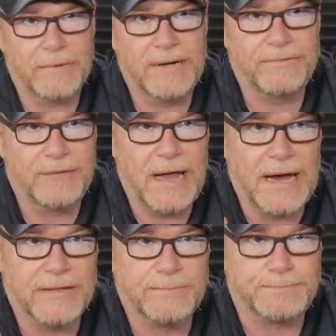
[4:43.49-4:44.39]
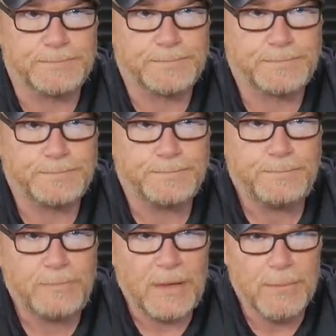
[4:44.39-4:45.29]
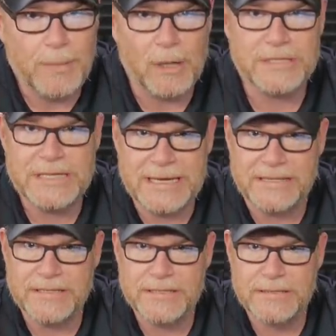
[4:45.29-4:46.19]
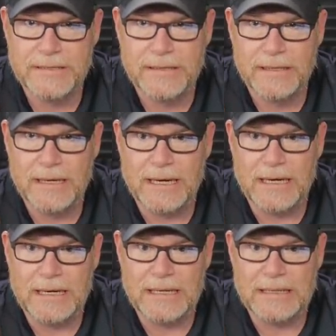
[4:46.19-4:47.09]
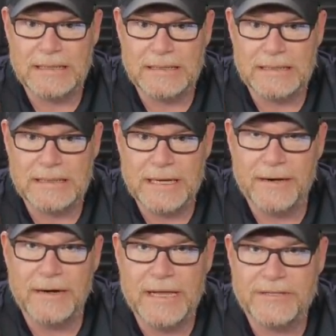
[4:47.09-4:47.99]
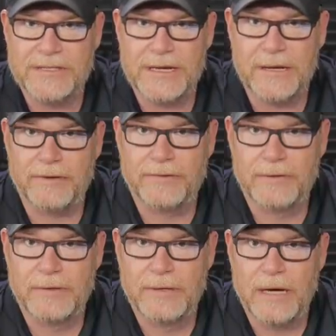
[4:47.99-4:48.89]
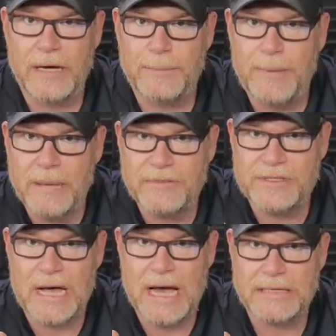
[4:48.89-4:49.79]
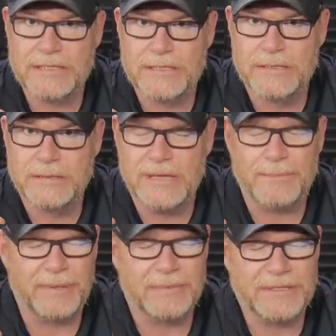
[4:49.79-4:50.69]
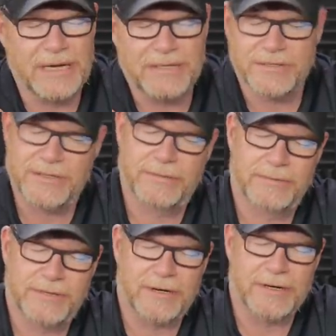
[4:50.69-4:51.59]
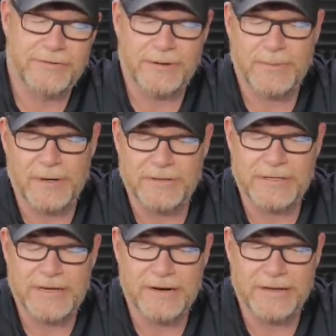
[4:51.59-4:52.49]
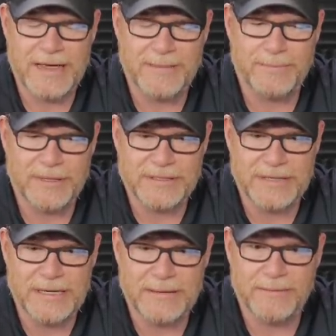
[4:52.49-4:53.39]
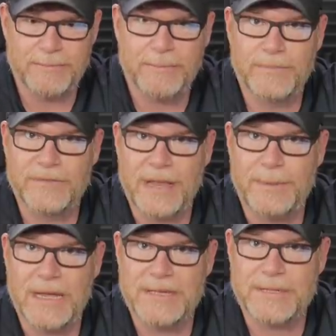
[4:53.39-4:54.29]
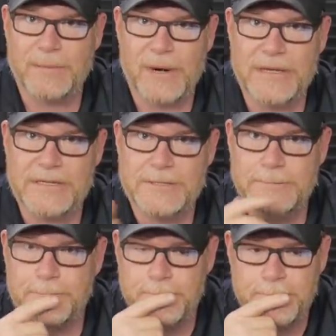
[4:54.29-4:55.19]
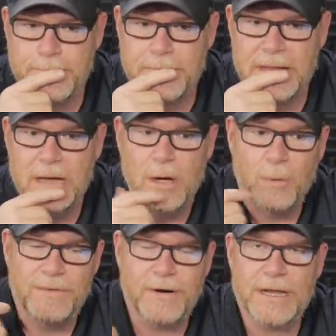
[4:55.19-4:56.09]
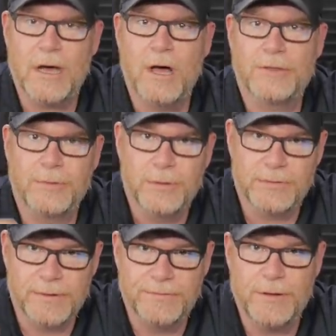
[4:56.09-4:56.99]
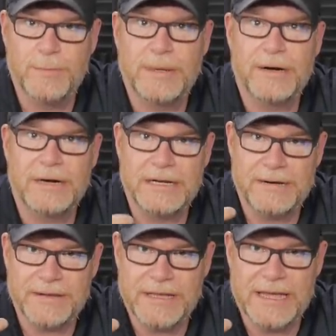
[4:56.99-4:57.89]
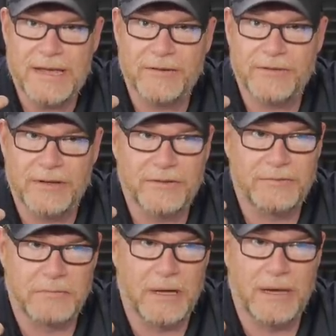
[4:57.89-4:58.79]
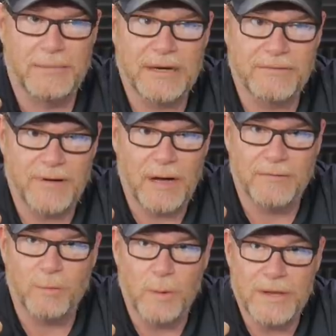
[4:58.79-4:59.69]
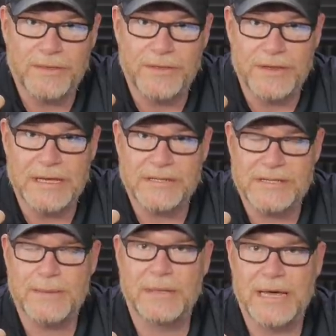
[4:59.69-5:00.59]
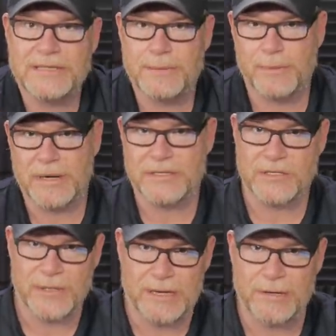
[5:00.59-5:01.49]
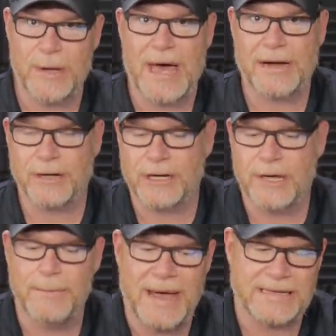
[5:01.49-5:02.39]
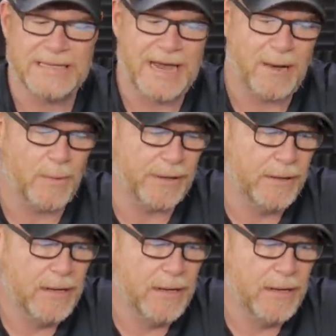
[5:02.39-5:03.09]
Red flags, parts kits, uh, internet sales, uh, bump stocks, not bump stocks. Sorry, Trump already took care of that, but uh, stabilizing braces. We've already gone through the review period and everything else that has uh, been involved with the stabilizing braces. So I don't know how they're going to come back to that one.